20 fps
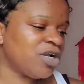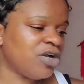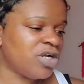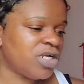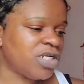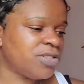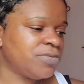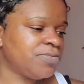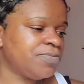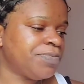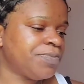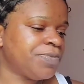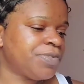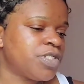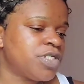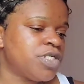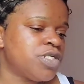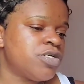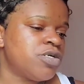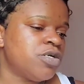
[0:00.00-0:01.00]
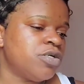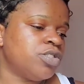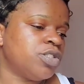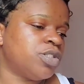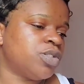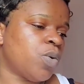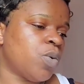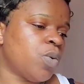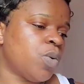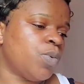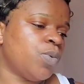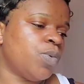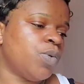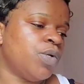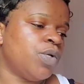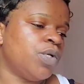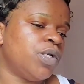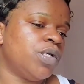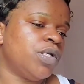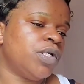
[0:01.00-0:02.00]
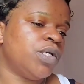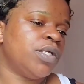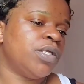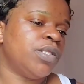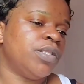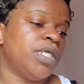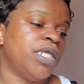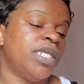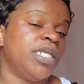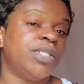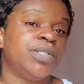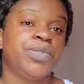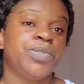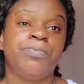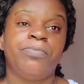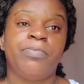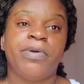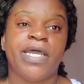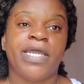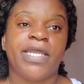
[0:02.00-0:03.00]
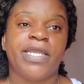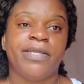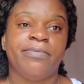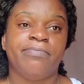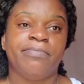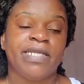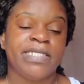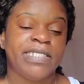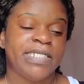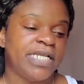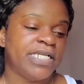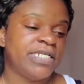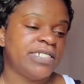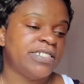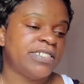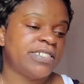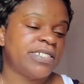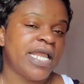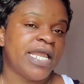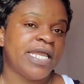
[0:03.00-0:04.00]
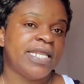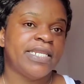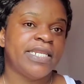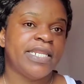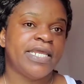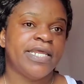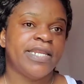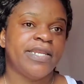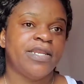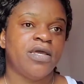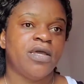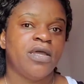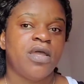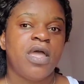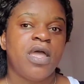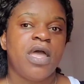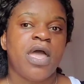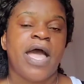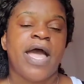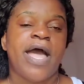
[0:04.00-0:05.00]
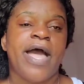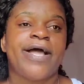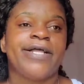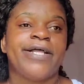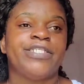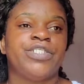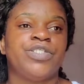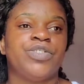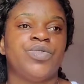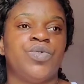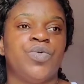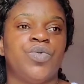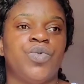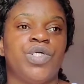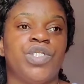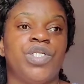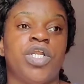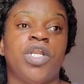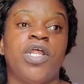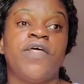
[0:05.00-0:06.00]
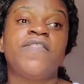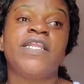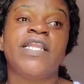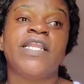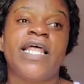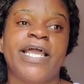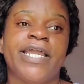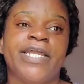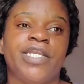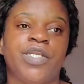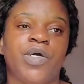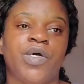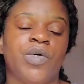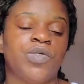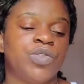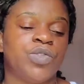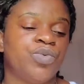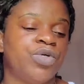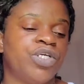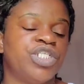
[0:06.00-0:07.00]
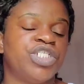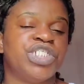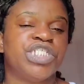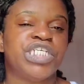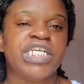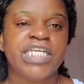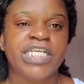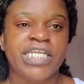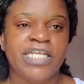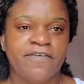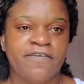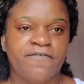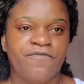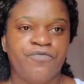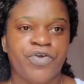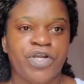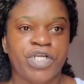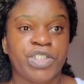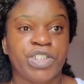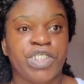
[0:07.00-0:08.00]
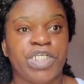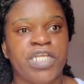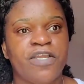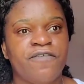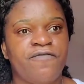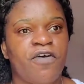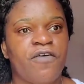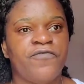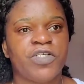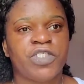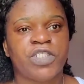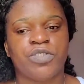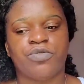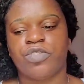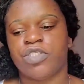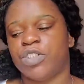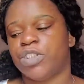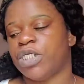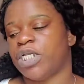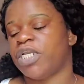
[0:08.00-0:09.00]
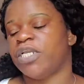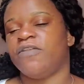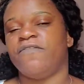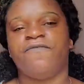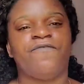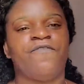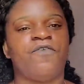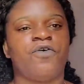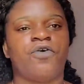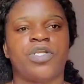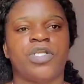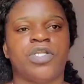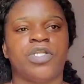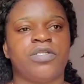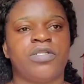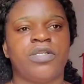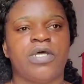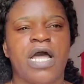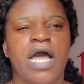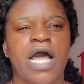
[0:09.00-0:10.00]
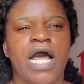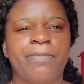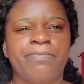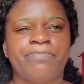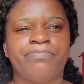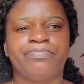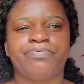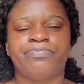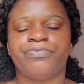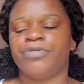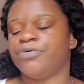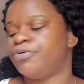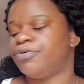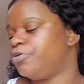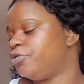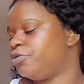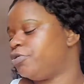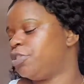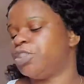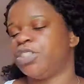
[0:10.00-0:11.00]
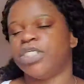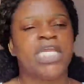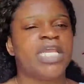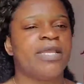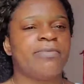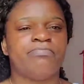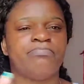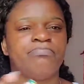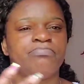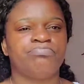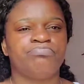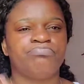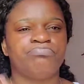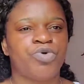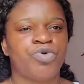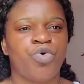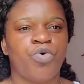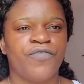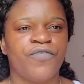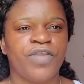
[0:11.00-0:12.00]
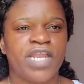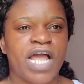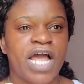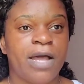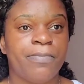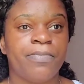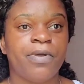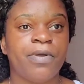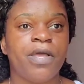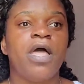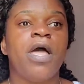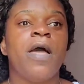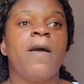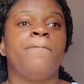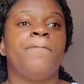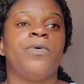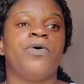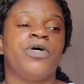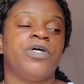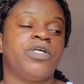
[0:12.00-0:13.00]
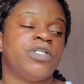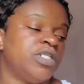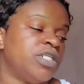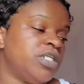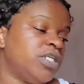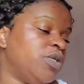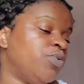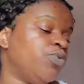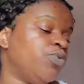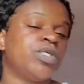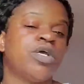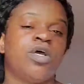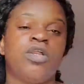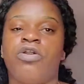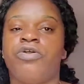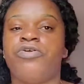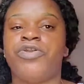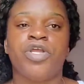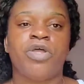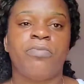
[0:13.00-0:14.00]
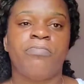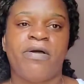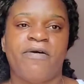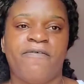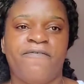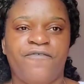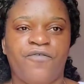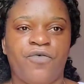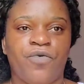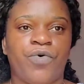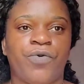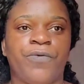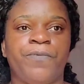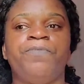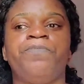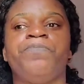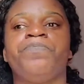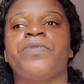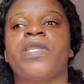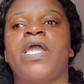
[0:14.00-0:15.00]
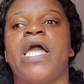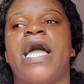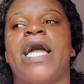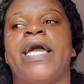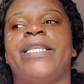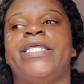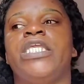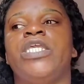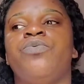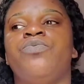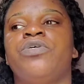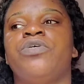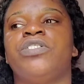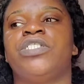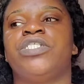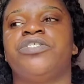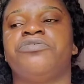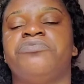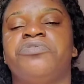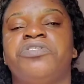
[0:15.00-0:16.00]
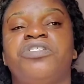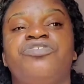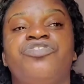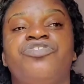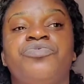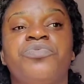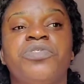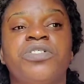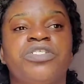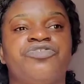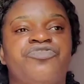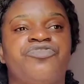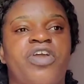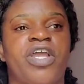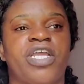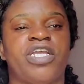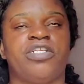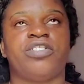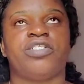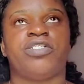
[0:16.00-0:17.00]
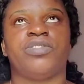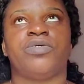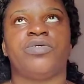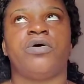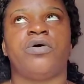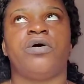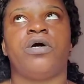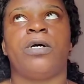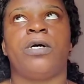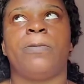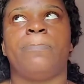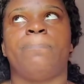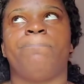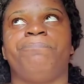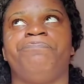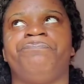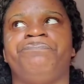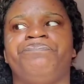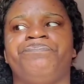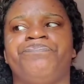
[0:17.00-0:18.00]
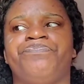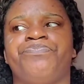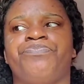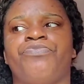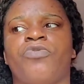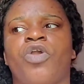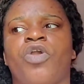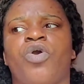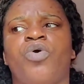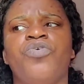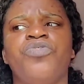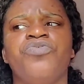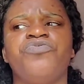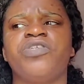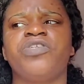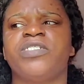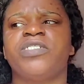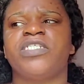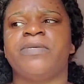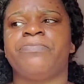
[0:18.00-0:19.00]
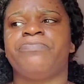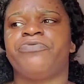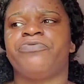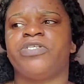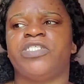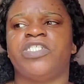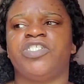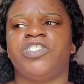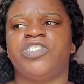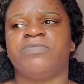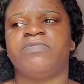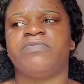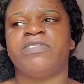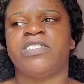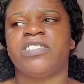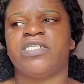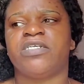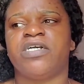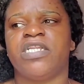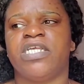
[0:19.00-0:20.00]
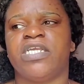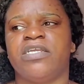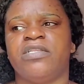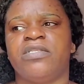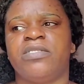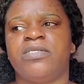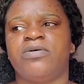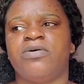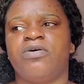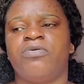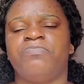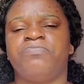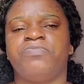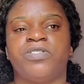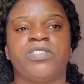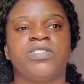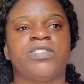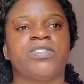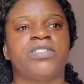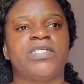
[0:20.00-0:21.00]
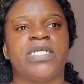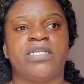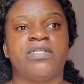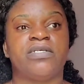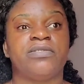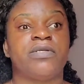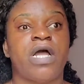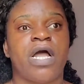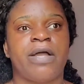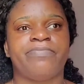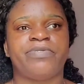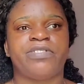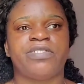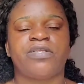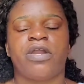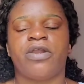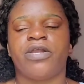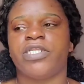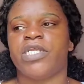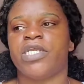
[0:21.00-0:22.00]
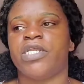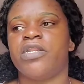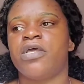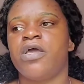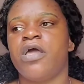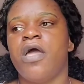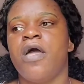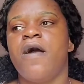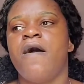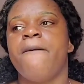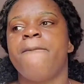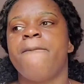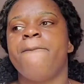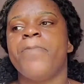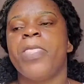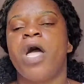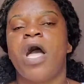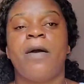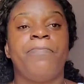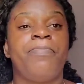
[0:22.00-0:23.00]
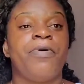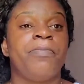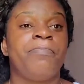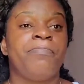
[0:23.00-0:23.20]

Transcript: before I jumped the gun, so they took my test, and then I had to go in another line now to a JDF, where a JDF officer was checking for the app, the JM COVID app, but it was already on my phone, and he was there. He was trying to go through the same procedures basically to get the app started.